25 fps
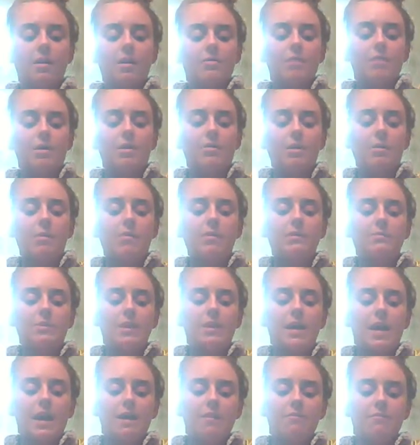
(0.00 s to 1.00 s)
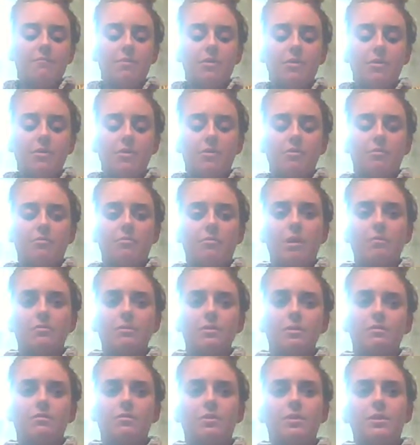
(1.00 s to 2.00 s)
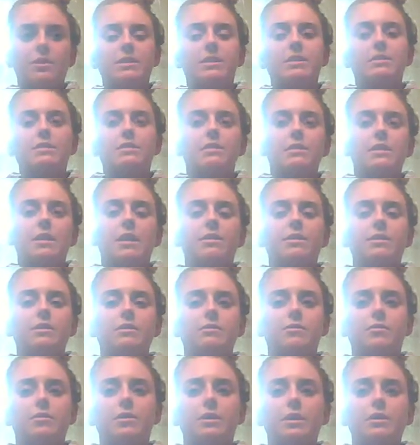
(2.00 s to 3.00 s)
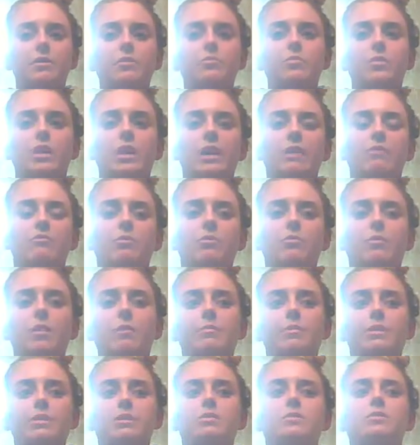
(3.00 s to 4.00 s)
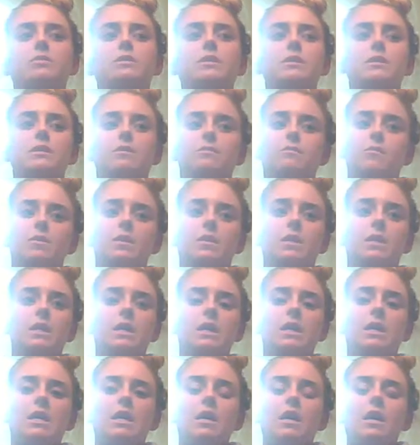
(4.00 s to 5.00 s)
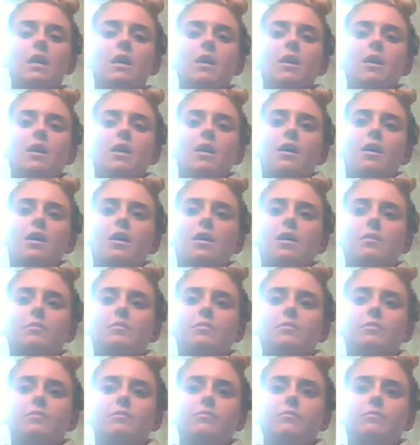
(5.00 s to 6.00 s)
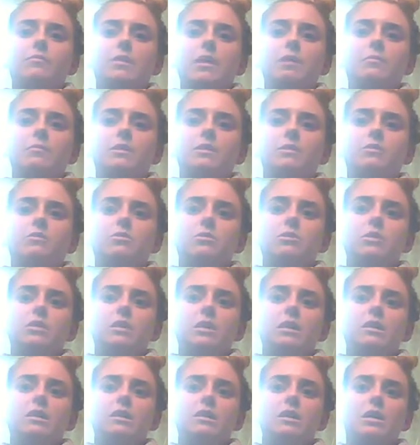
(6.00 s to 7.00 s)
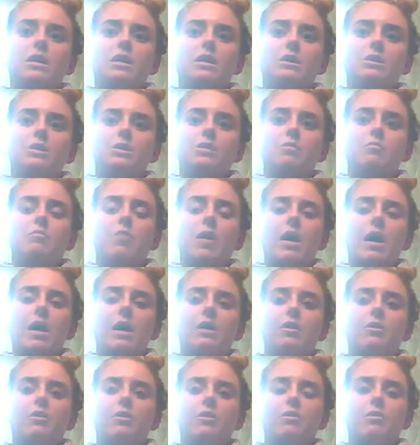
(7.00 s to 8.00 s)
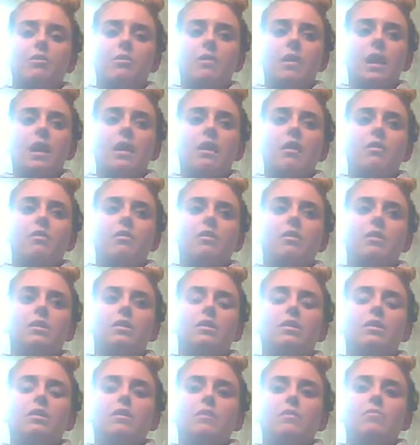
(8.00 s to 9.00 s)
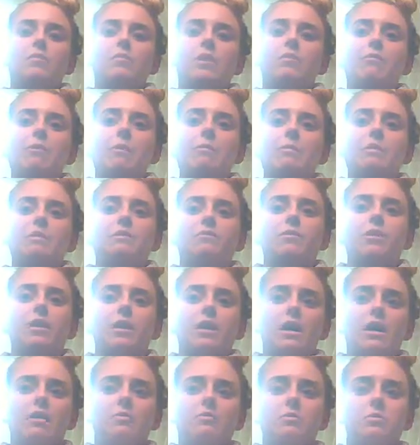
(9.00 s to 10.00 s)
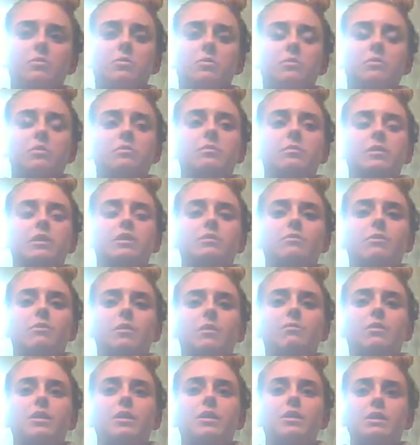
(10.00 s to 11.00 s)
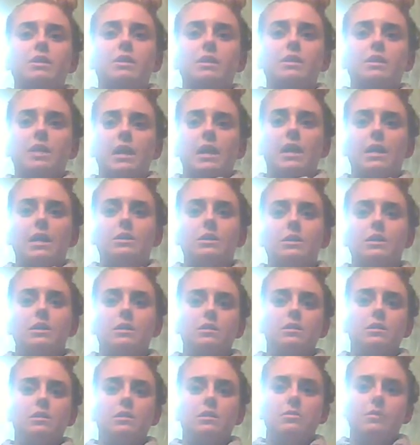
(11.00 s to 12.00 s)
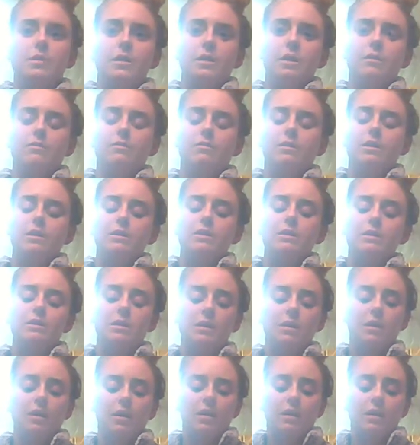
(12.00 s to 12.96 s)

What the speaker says: My rabbit's behavior, rabbits are very territorial, but every rabbit shows it differently. Rabbits usually lunge or bite or growl. My rabbit's very comfortable with me, so when I reach in his cage, he doesn't do any of this.